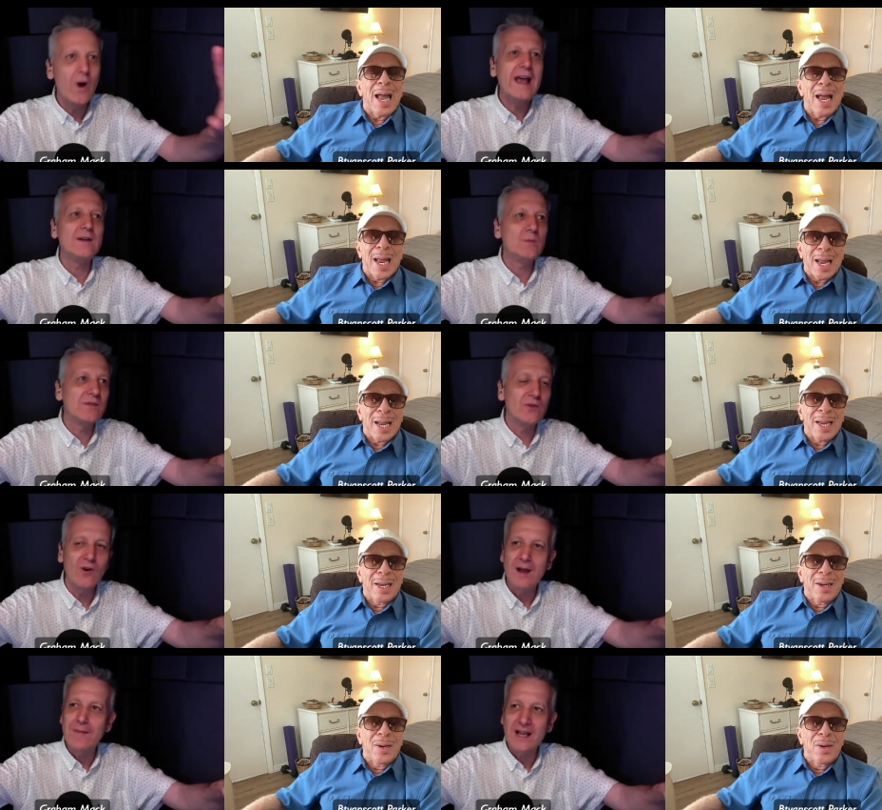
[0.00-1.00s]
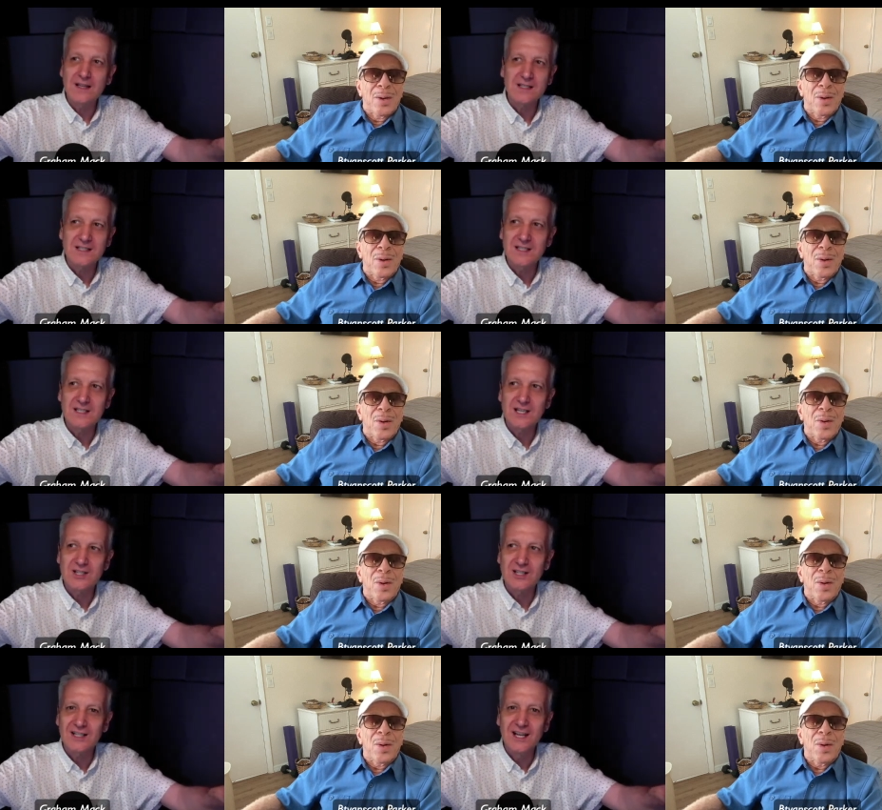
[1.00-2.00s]
Speaker 1: wait, before I make this
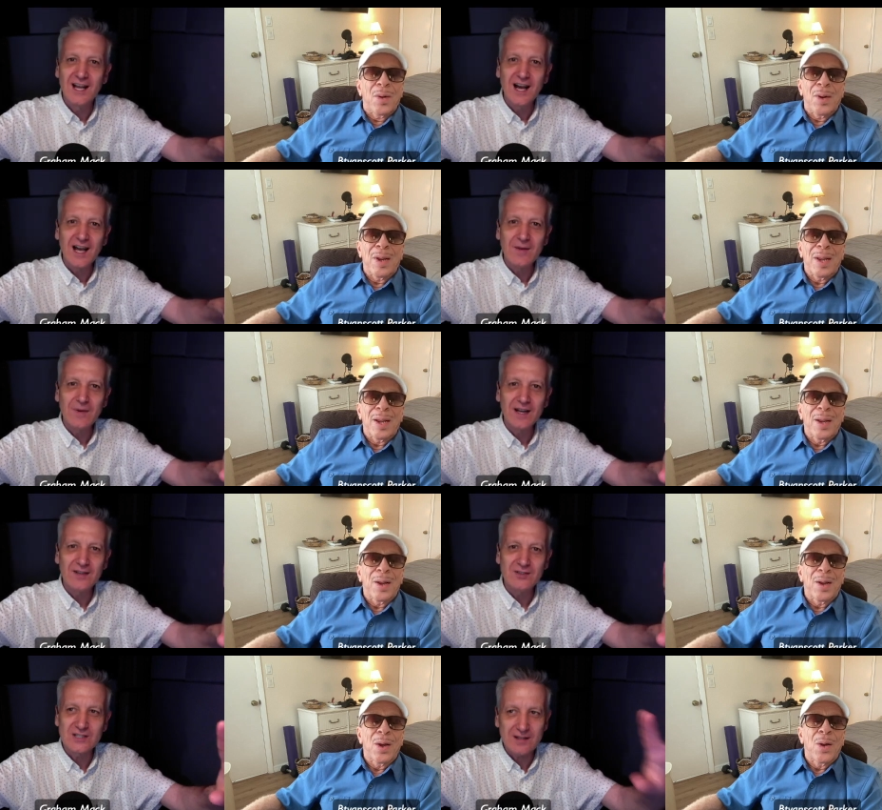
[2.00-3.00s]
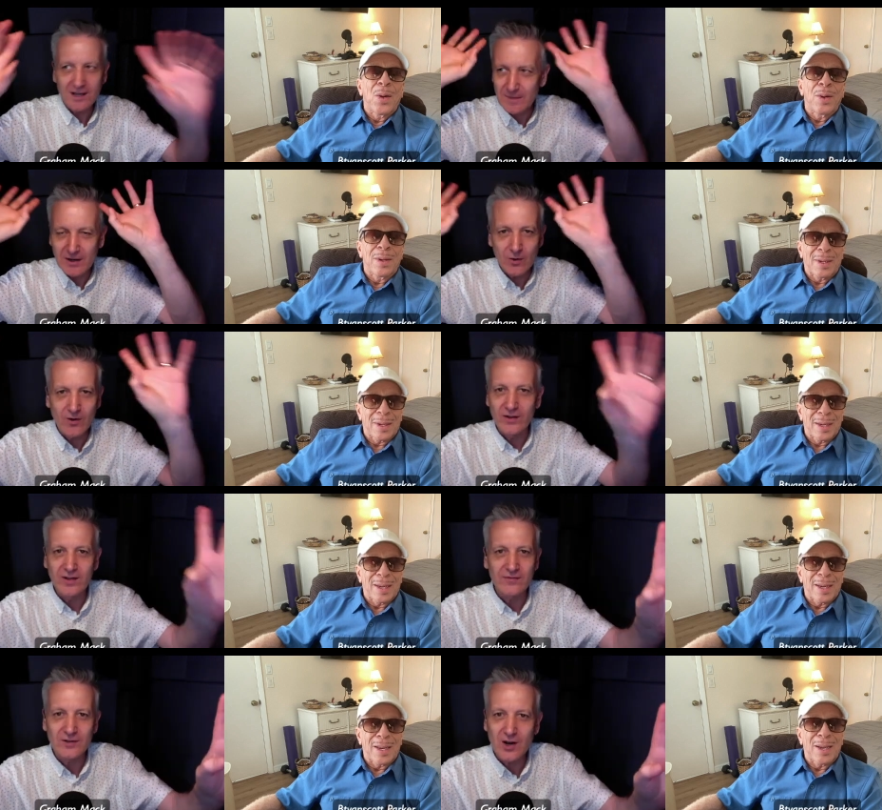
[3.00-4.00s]
decision, I better just think about all the
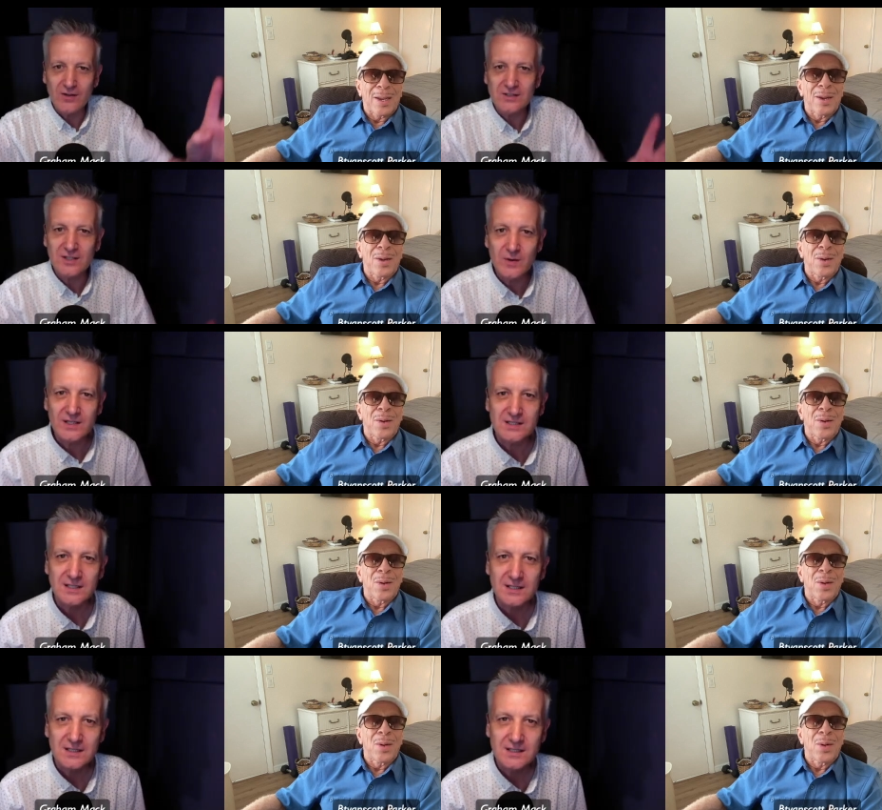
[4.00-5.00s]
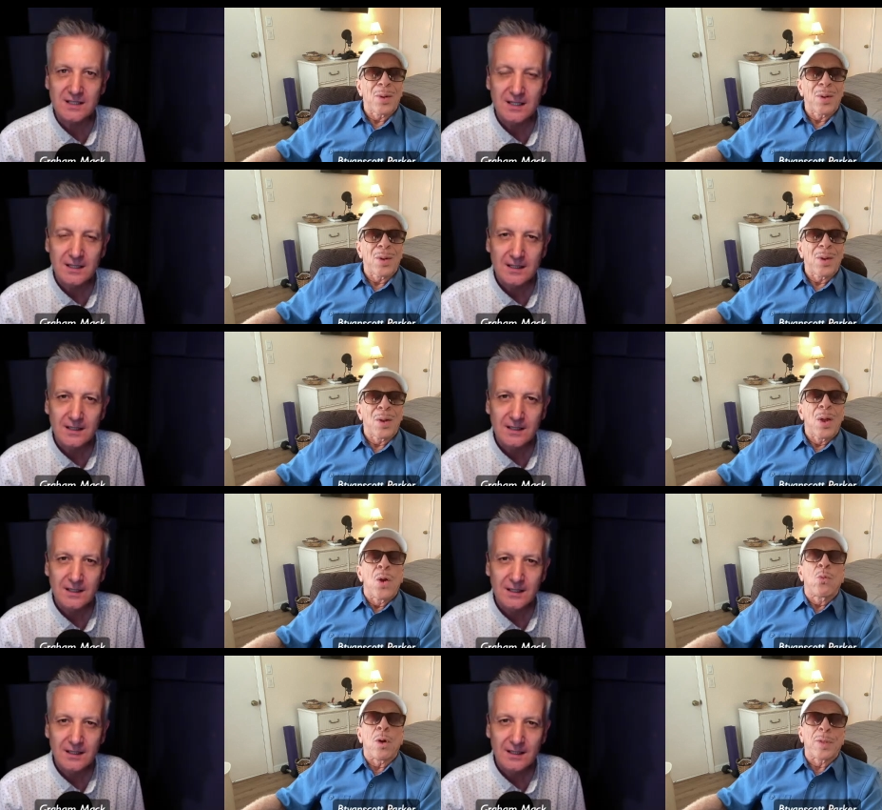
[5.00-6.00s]
different consequences?
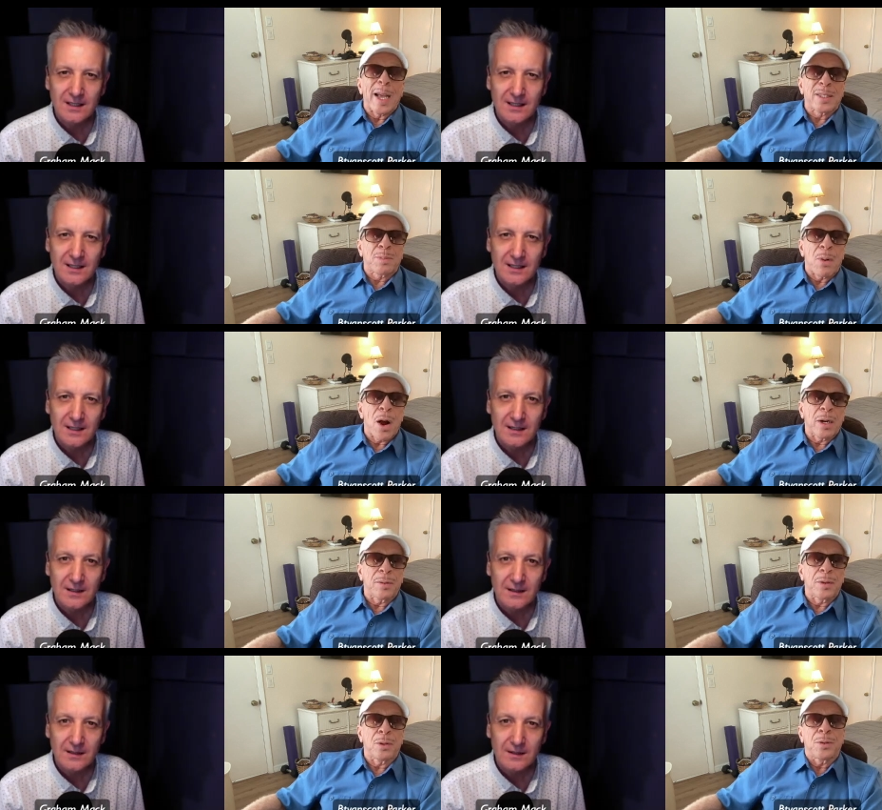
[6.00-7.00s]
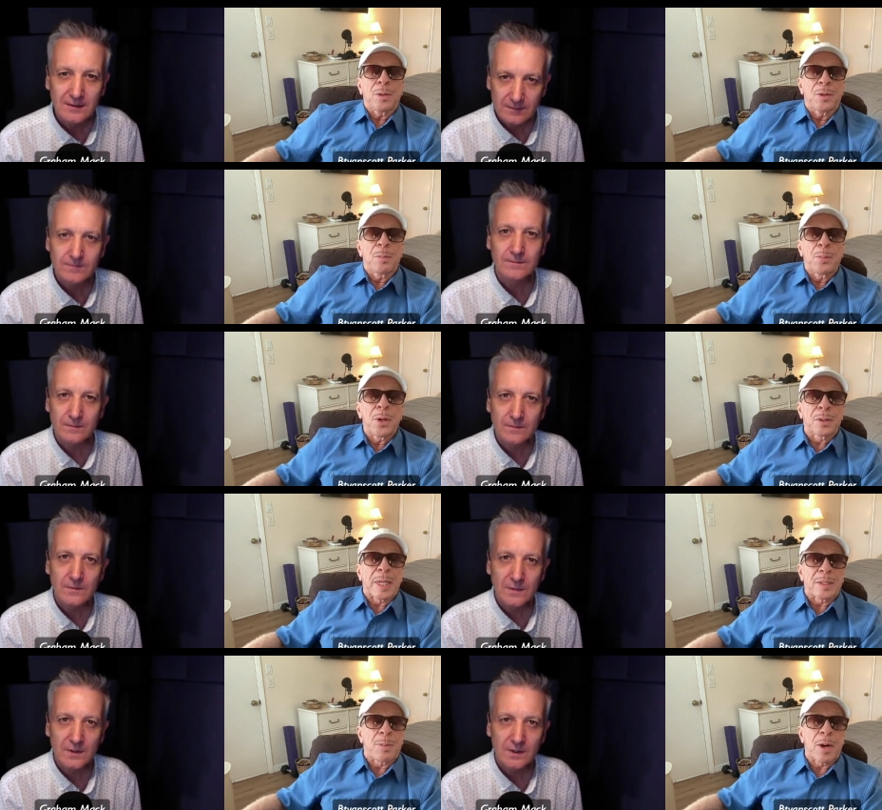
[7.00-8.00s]
Speaker 2: Well, that's part of the book.
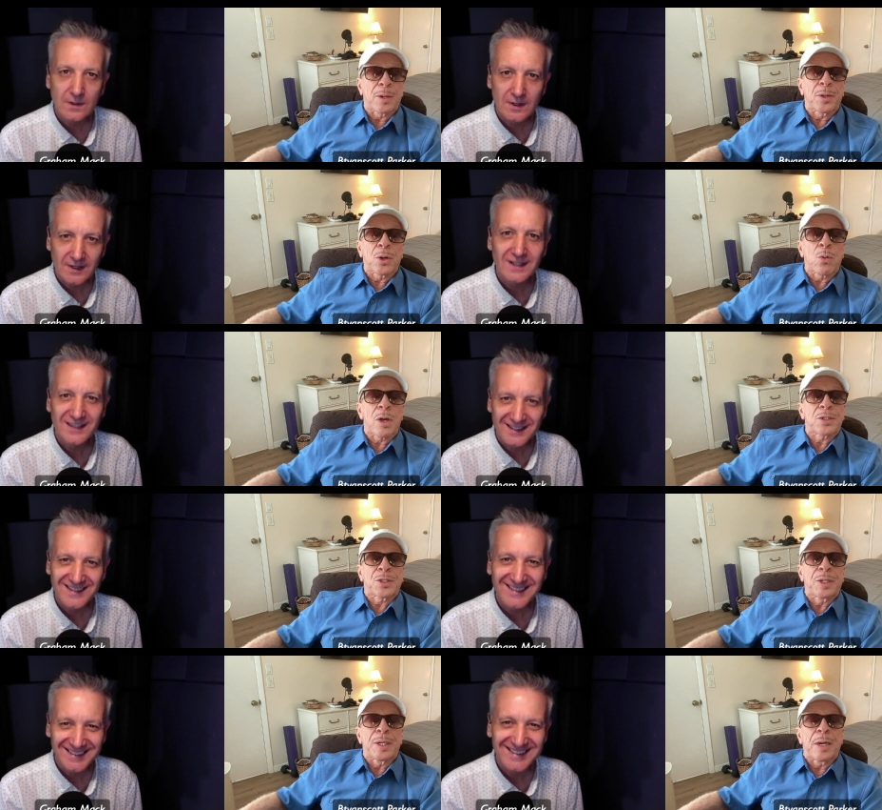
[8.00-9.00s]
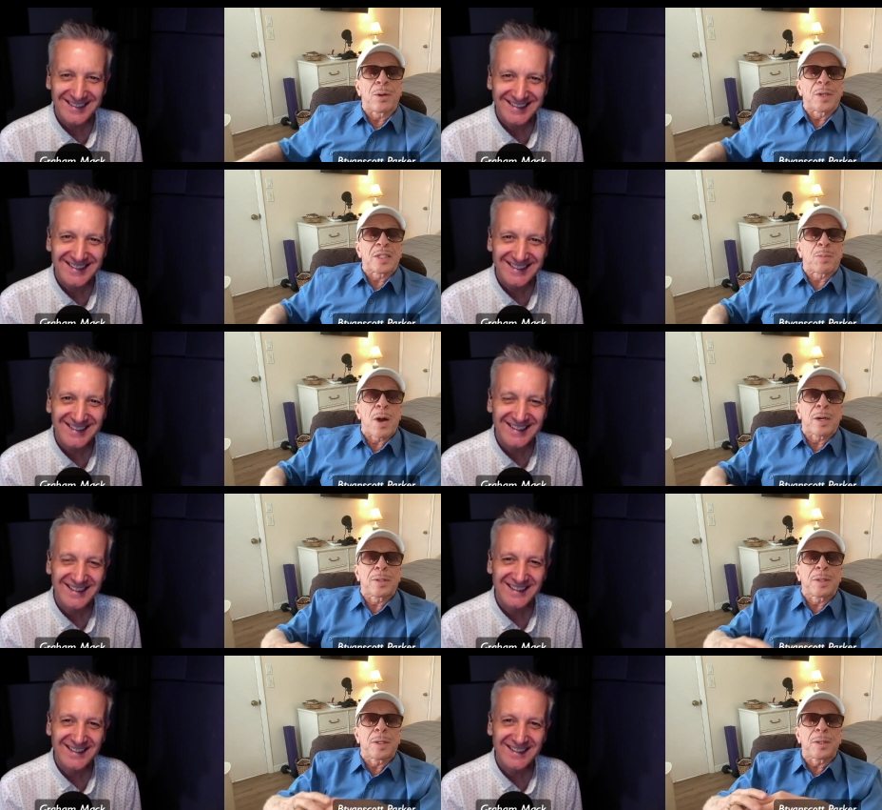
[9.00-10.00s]
That's part of the question, or that's part
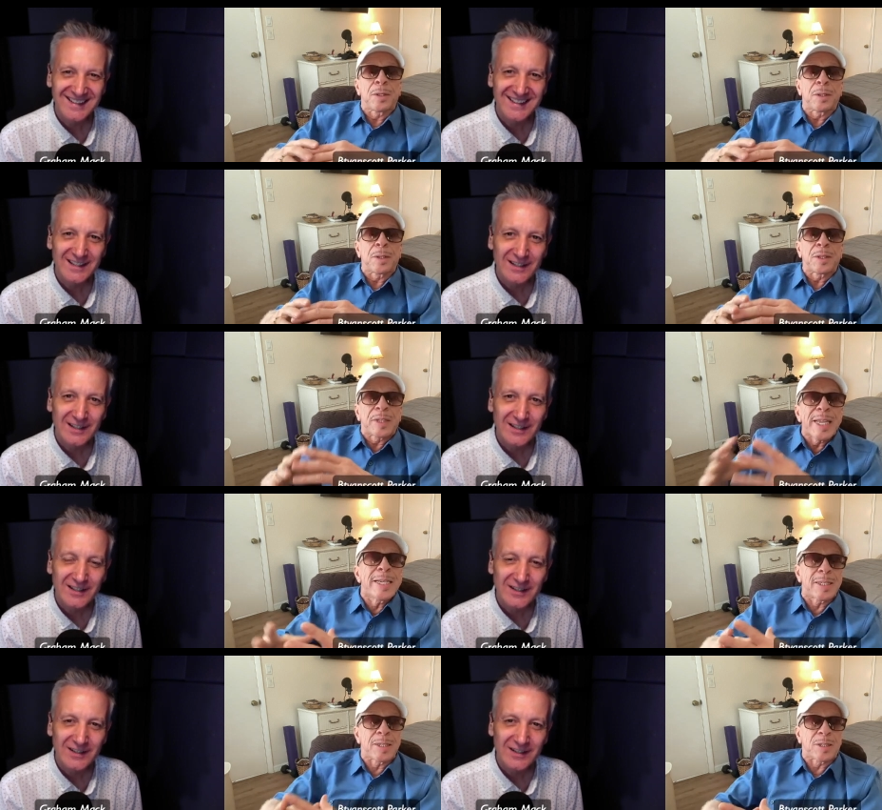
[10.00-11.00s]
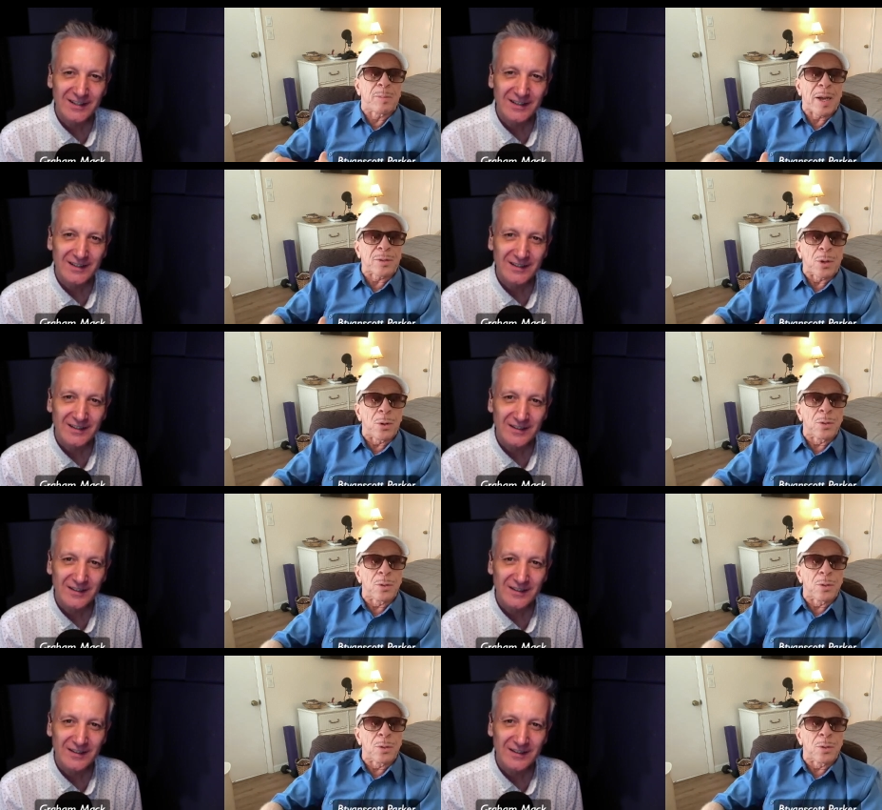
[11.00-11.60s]
of the thesis about the